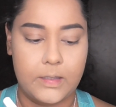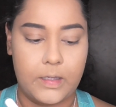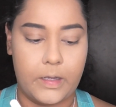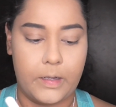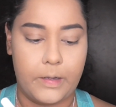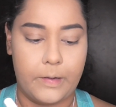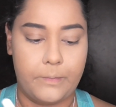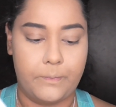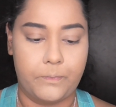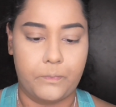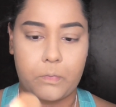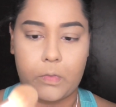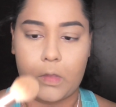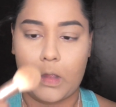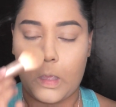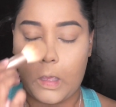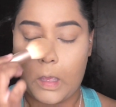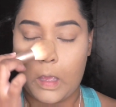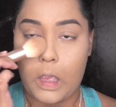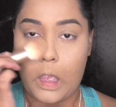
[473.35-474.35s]
And
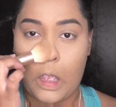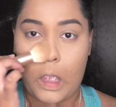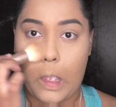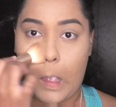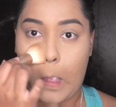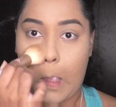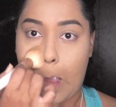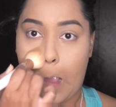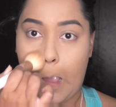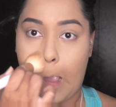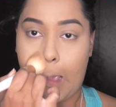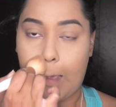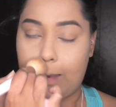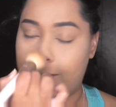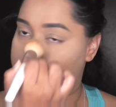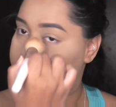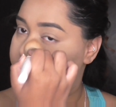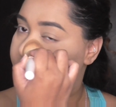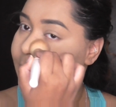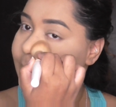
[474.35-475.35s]

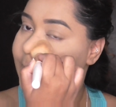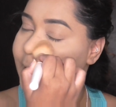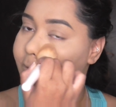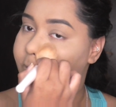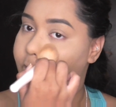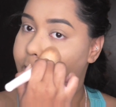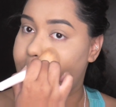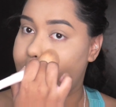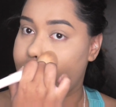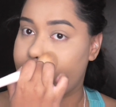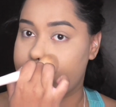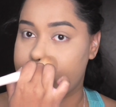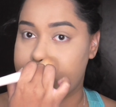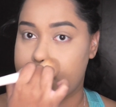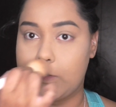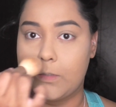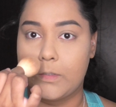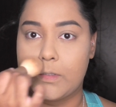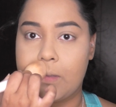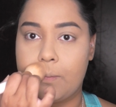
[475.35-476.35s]
I love a
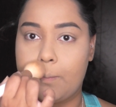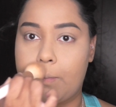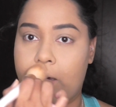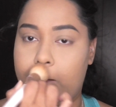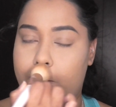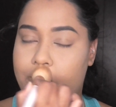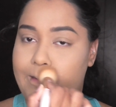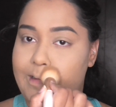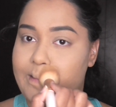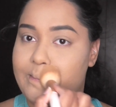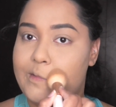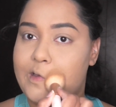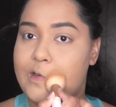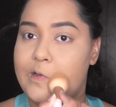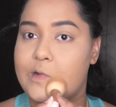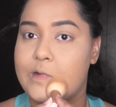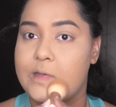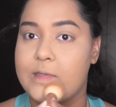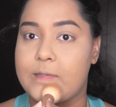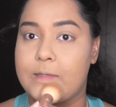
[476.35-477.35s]
translucent powder
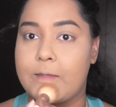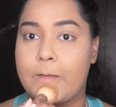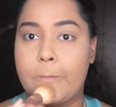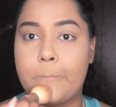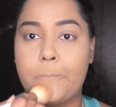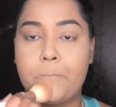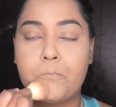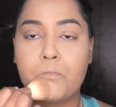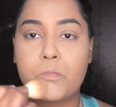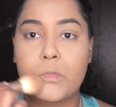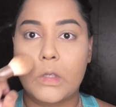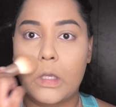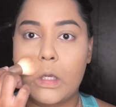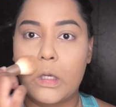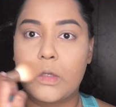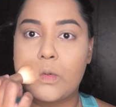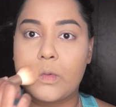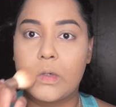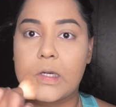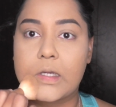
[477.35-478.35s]
because
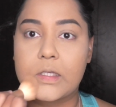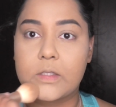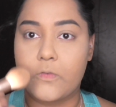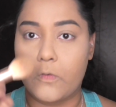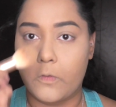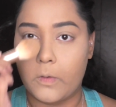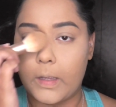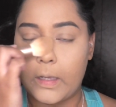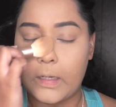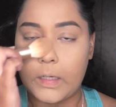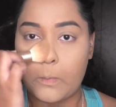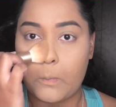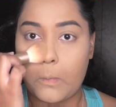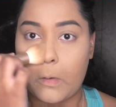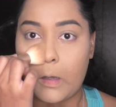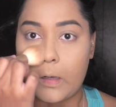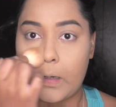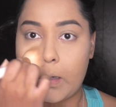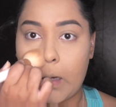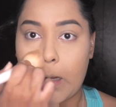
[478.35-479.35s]
it works for
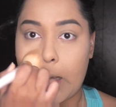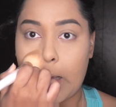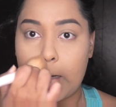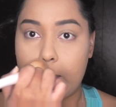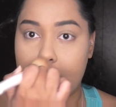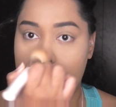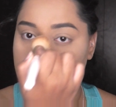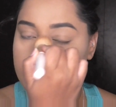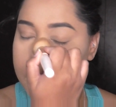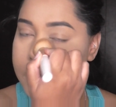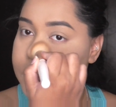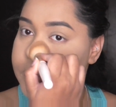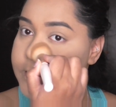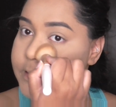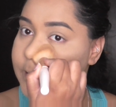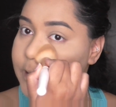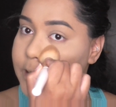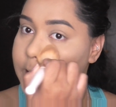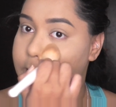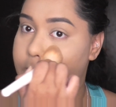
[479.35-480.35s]
anyone and any
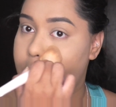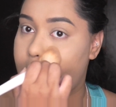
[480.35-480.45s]
skin